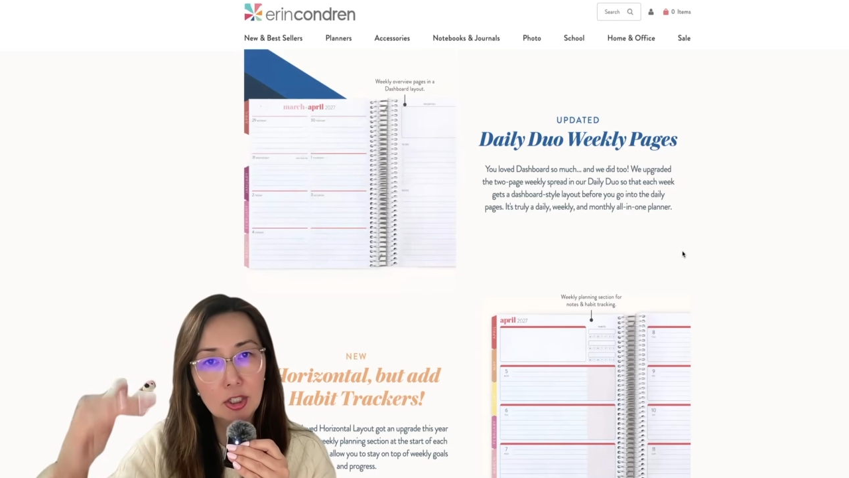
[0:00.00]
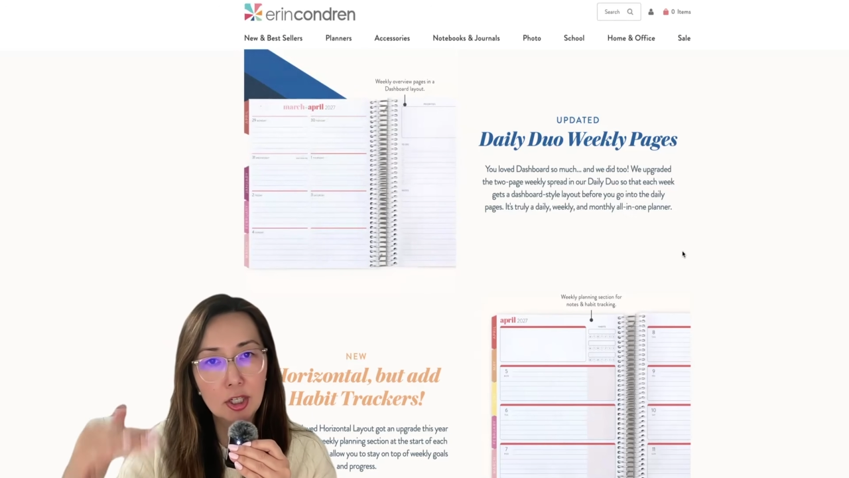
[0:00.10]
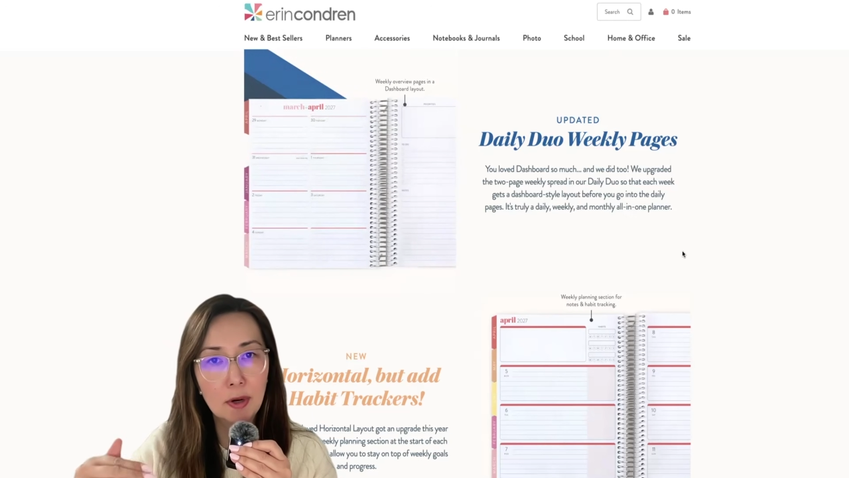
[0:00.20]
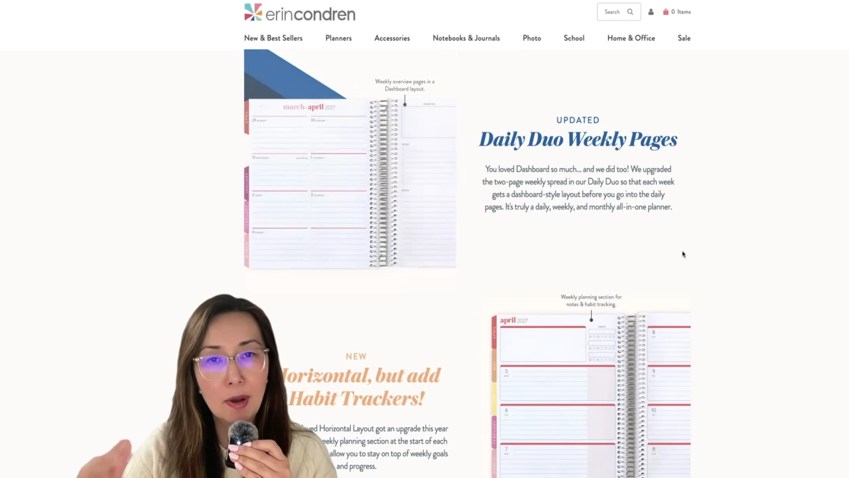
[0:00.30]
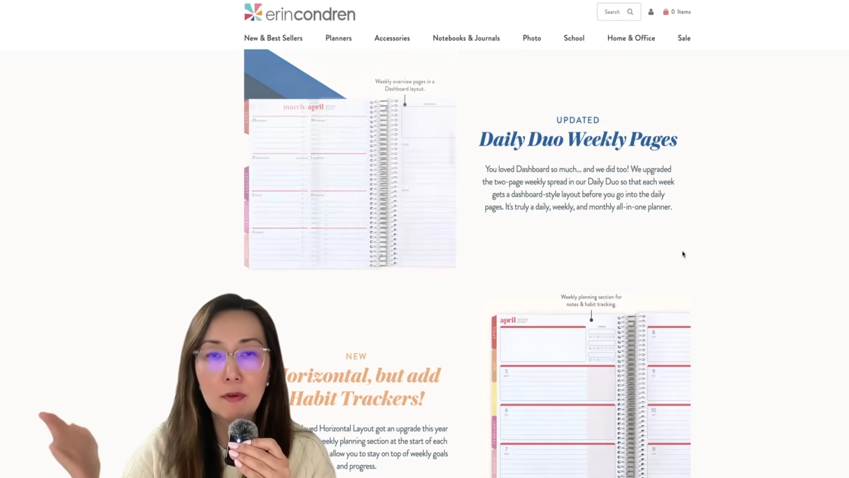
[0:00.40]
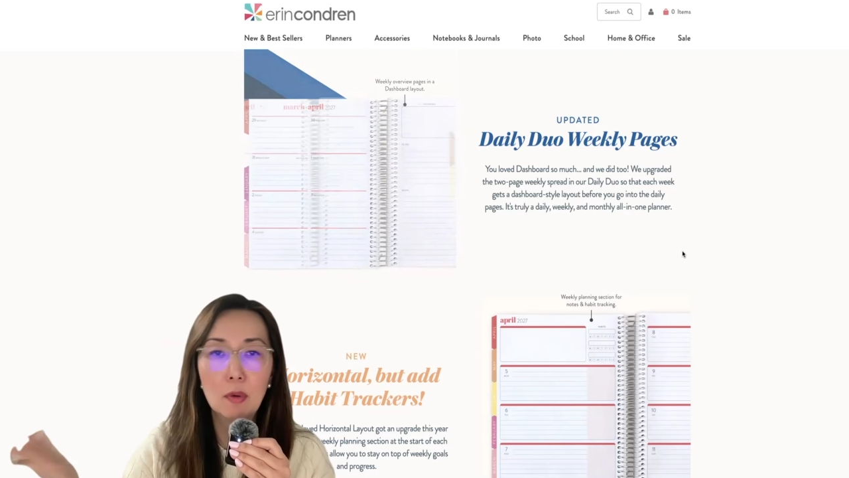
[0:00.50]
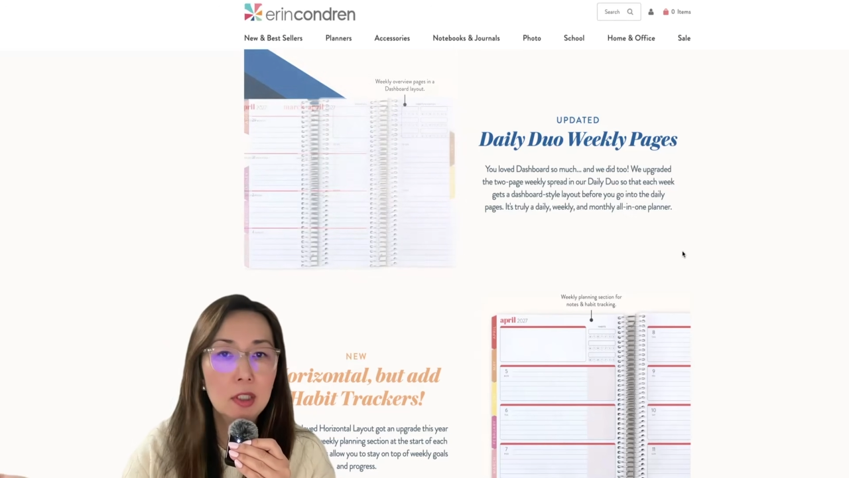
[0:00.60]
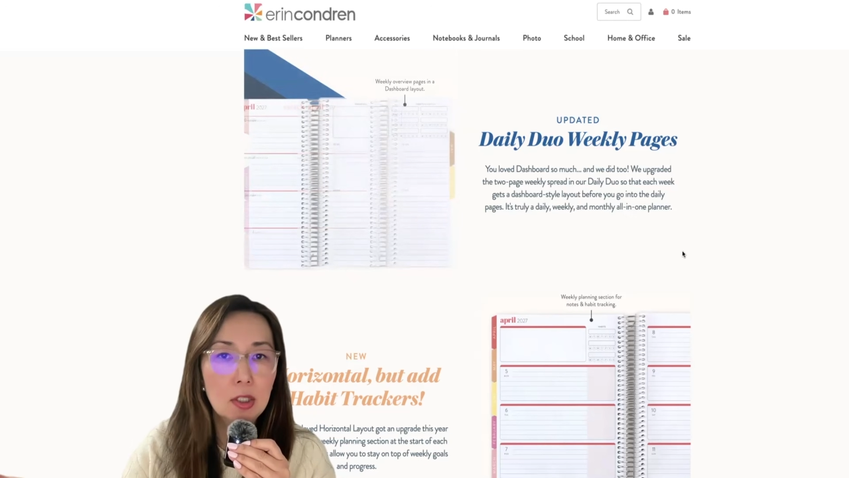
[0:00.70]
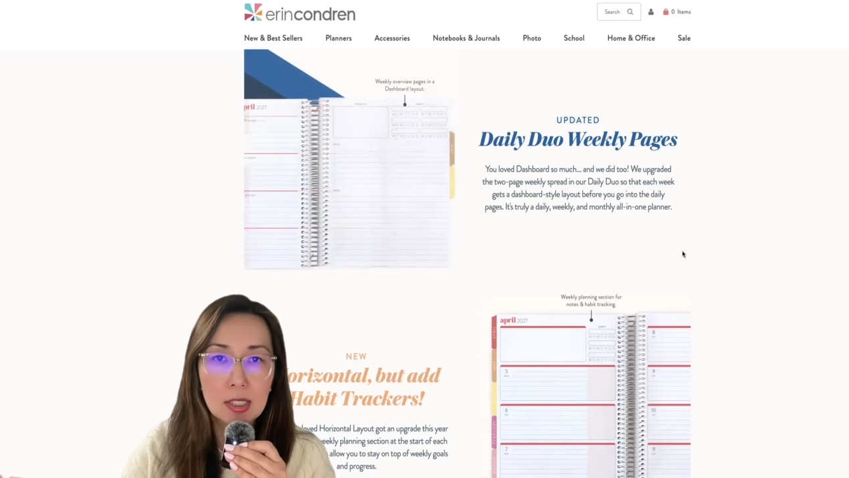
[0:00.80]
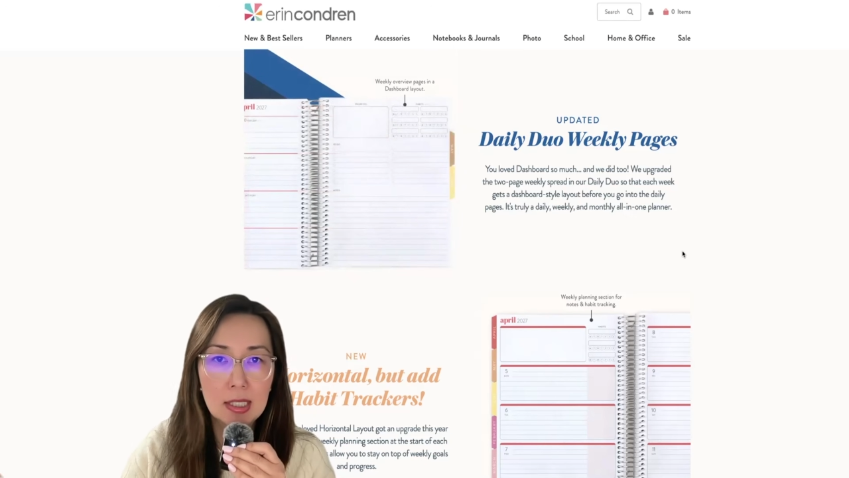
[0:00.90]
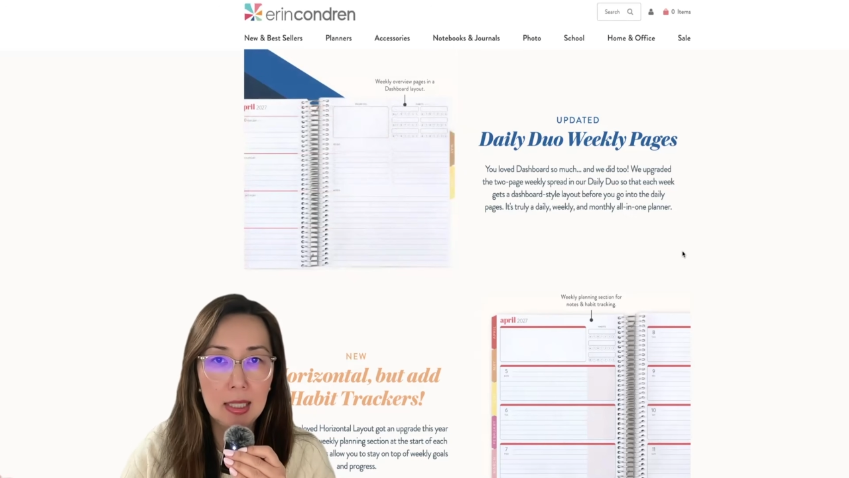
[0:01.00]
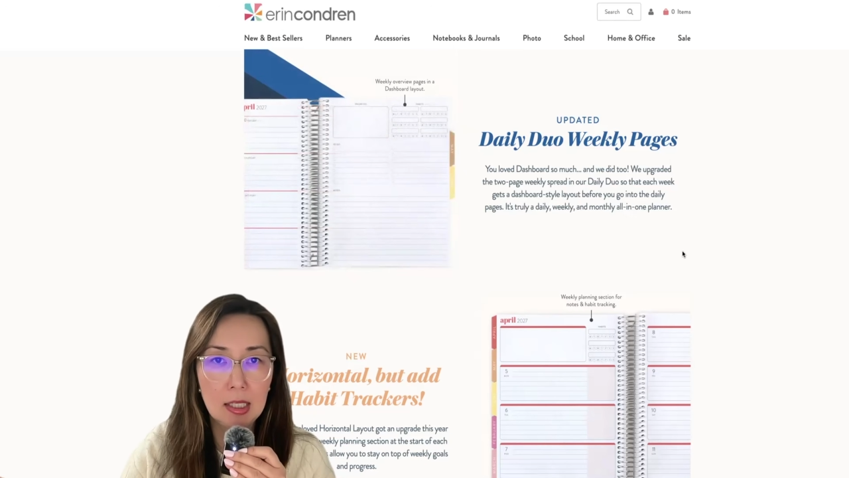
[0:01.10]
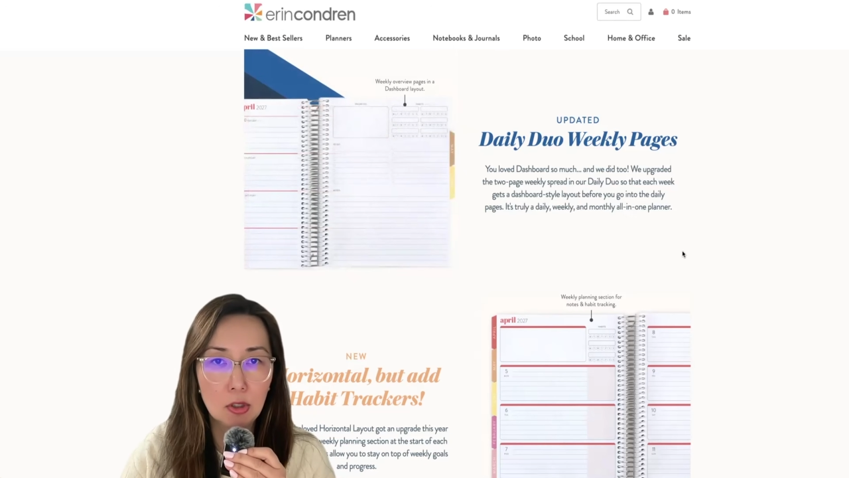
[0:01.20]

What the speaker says: I've only used a Daily